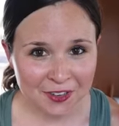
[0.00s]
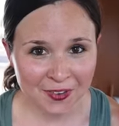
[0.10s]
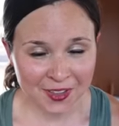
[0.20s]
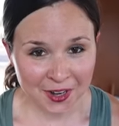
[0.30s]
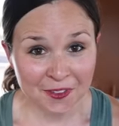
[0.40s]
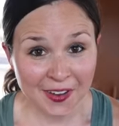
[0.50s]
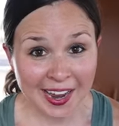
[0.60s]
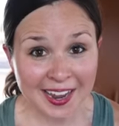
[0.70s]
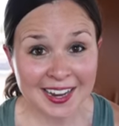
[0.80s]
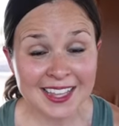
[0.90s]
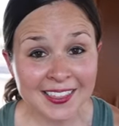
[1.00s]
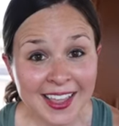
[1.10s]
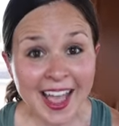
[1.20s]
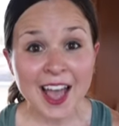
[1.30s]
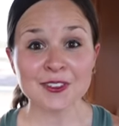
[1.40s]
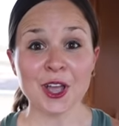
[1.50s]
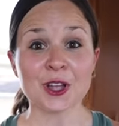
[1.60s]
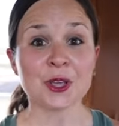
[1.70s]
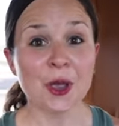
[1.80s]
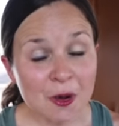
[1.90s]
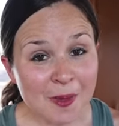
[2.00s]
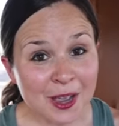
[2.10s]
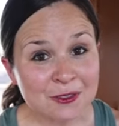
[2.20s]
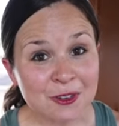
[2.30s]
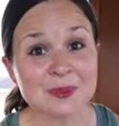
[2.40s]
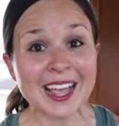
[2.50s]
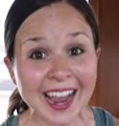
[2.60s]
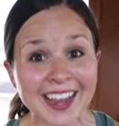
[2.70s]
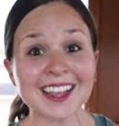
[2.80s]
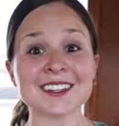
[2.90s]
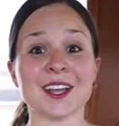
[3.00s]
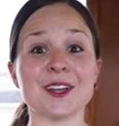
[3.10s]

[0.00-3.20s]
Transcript: different than our van is that they have two bedrooms and